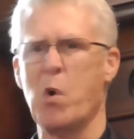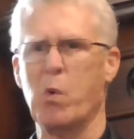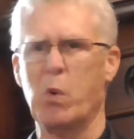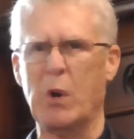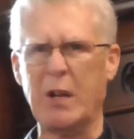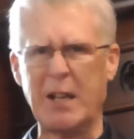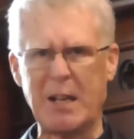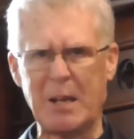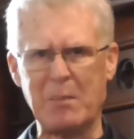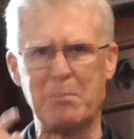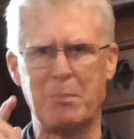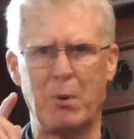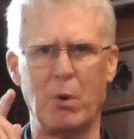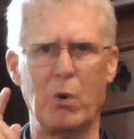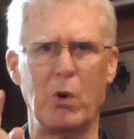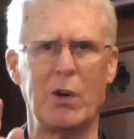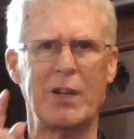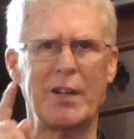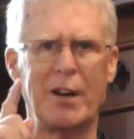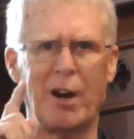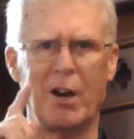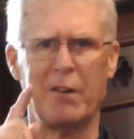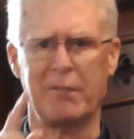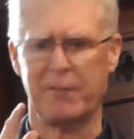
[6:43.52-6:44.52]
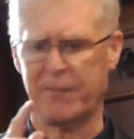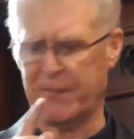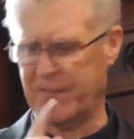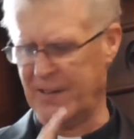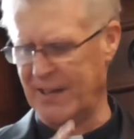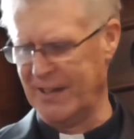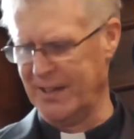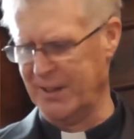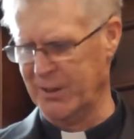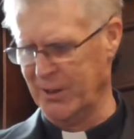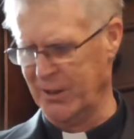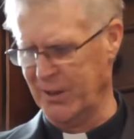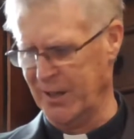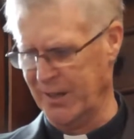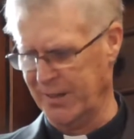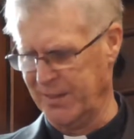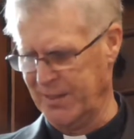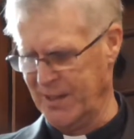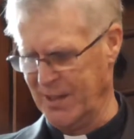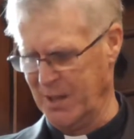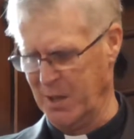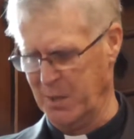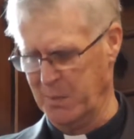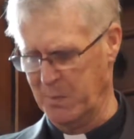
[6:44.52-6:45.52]
We can point our finger
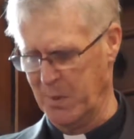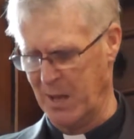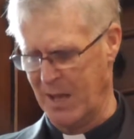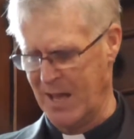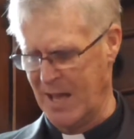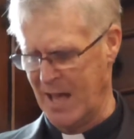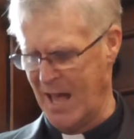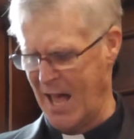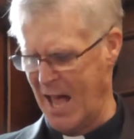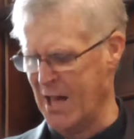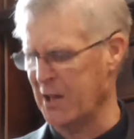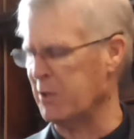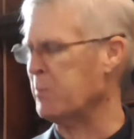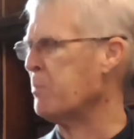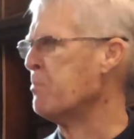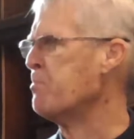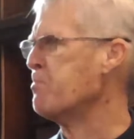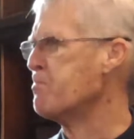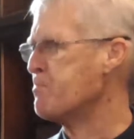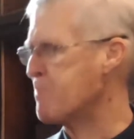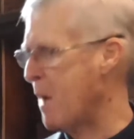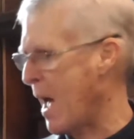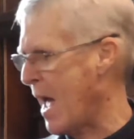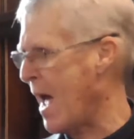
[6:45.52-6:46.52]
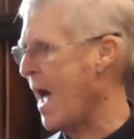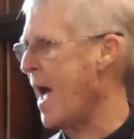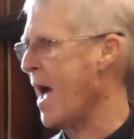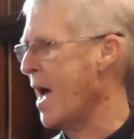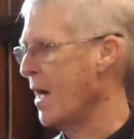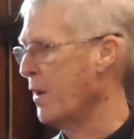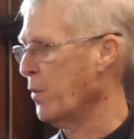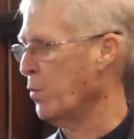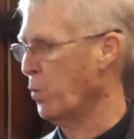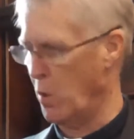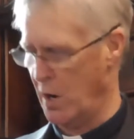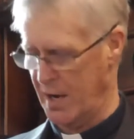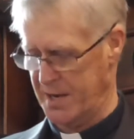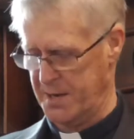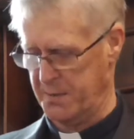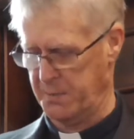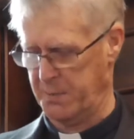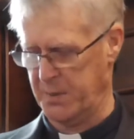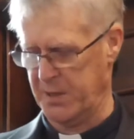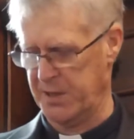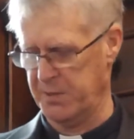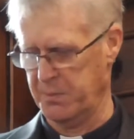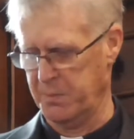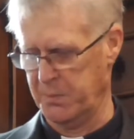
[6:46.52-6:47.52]
at them as bad
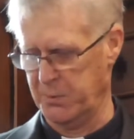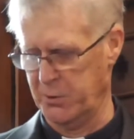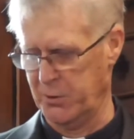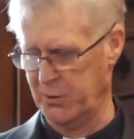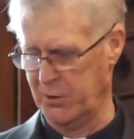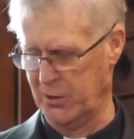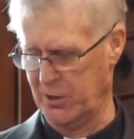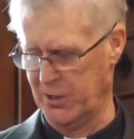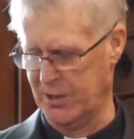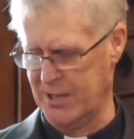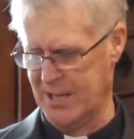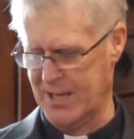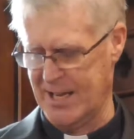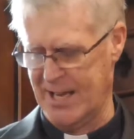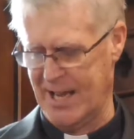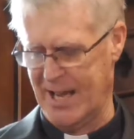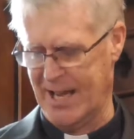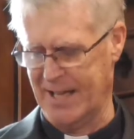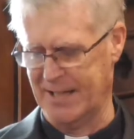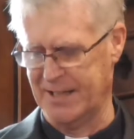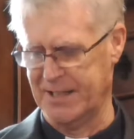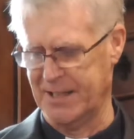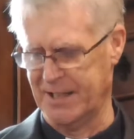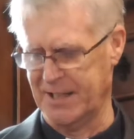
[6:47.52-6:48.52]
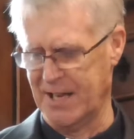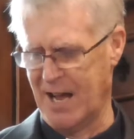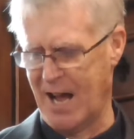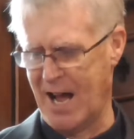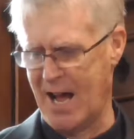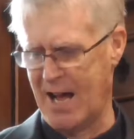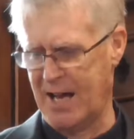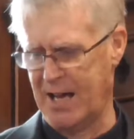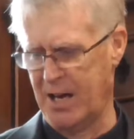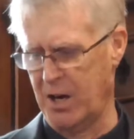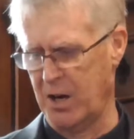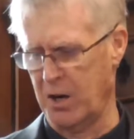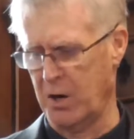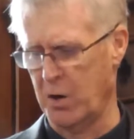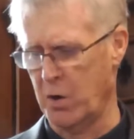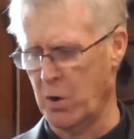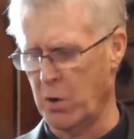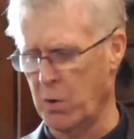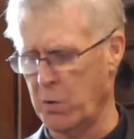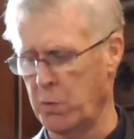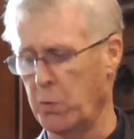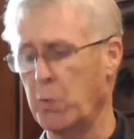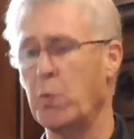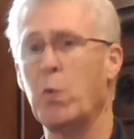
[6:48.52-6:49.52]
white people and deny our
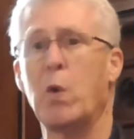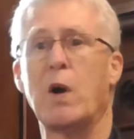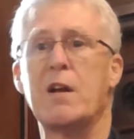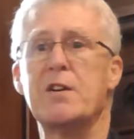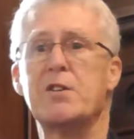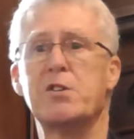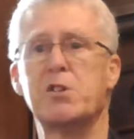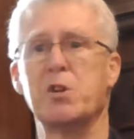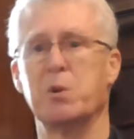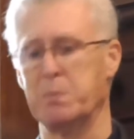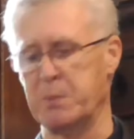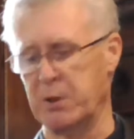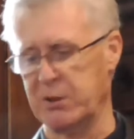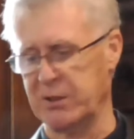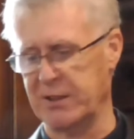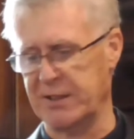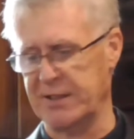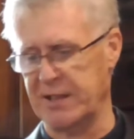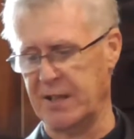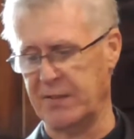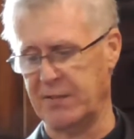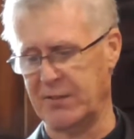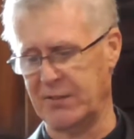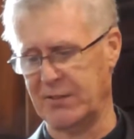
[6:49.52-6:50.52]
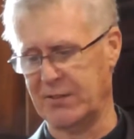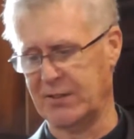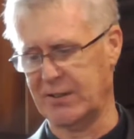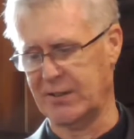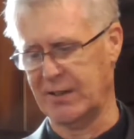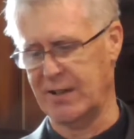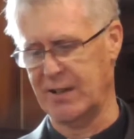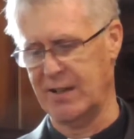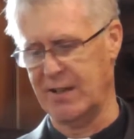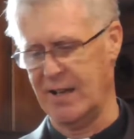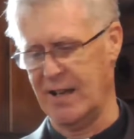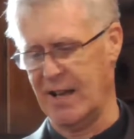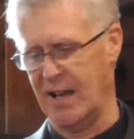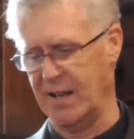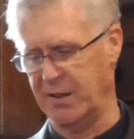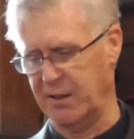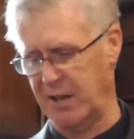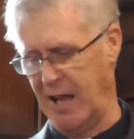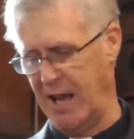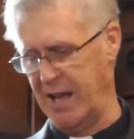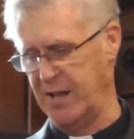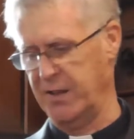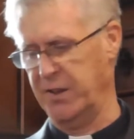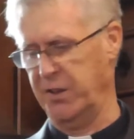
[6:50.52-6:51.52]
own racial beliefs and
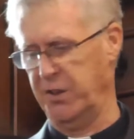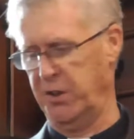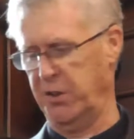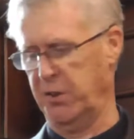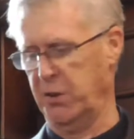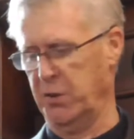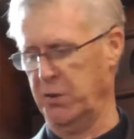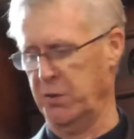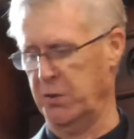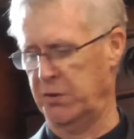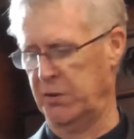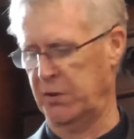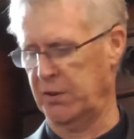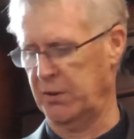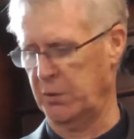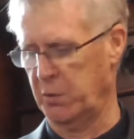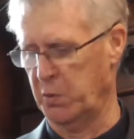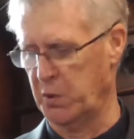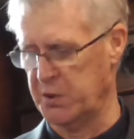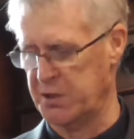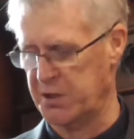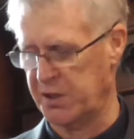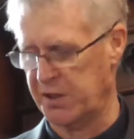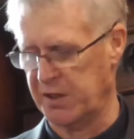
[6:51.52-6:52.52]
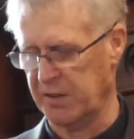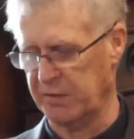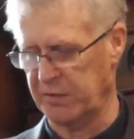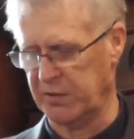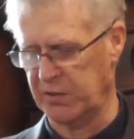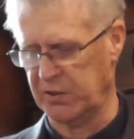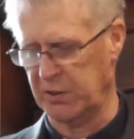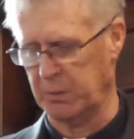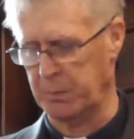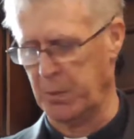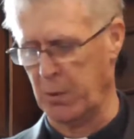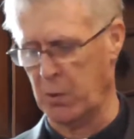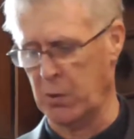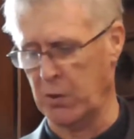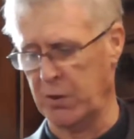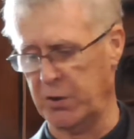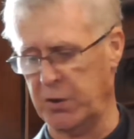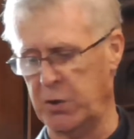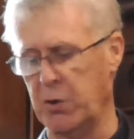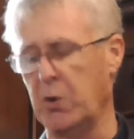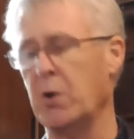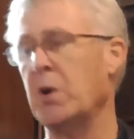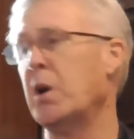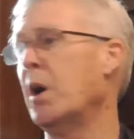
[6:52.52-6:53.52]
attitudes, which give
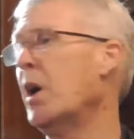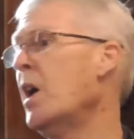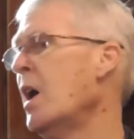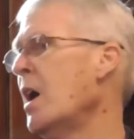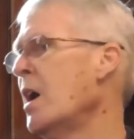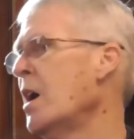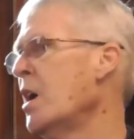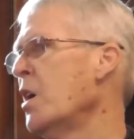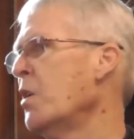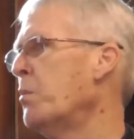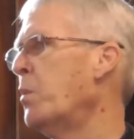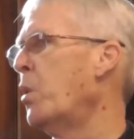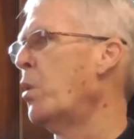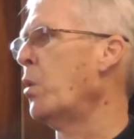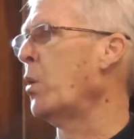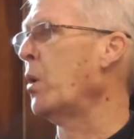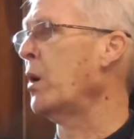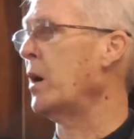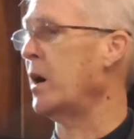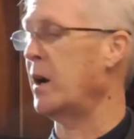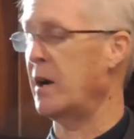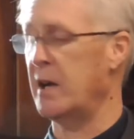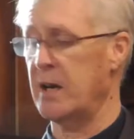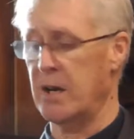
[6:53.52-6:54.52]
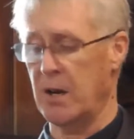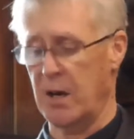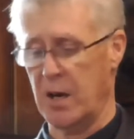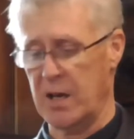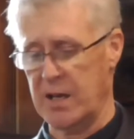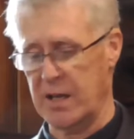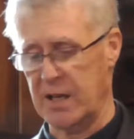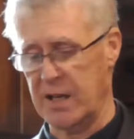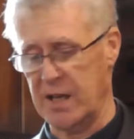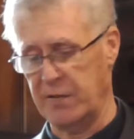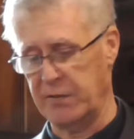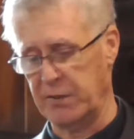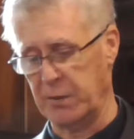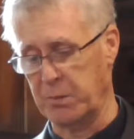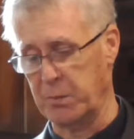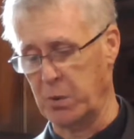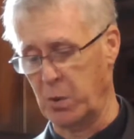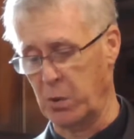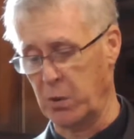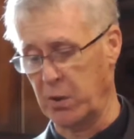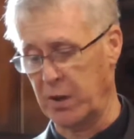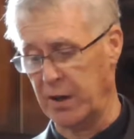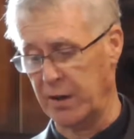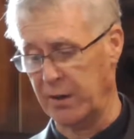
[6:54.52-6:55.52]
support to a more even
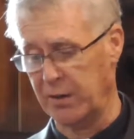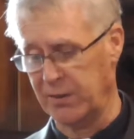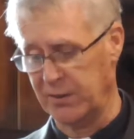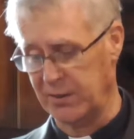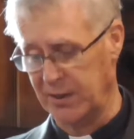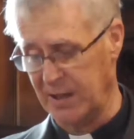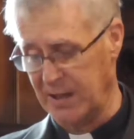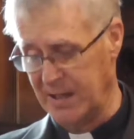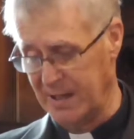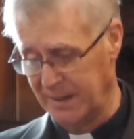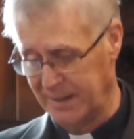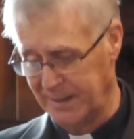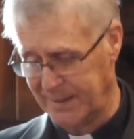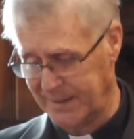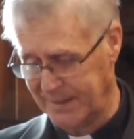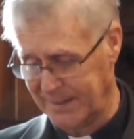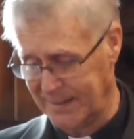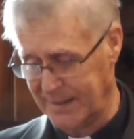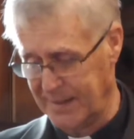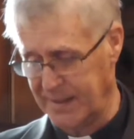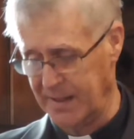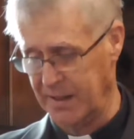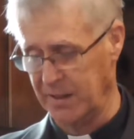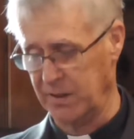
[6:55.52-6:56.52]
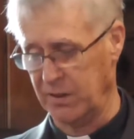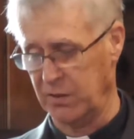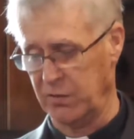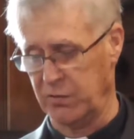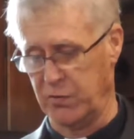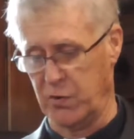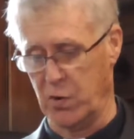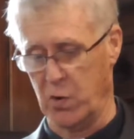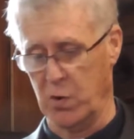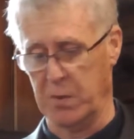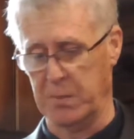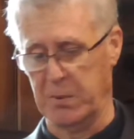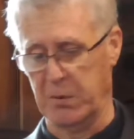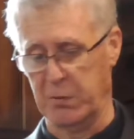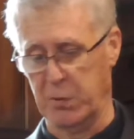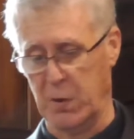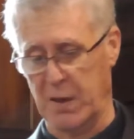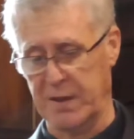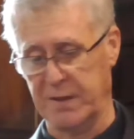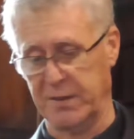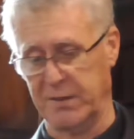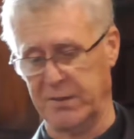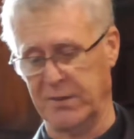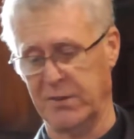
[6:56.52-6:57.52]
more insidious form of
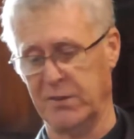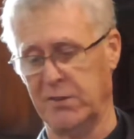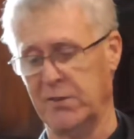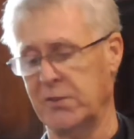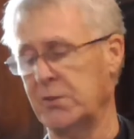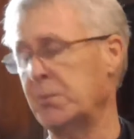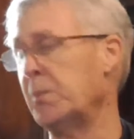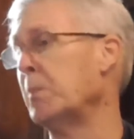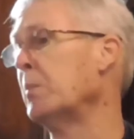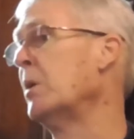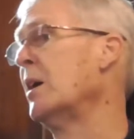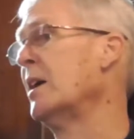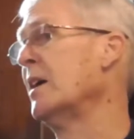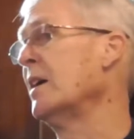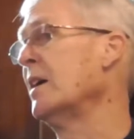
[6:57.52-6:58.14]
racism,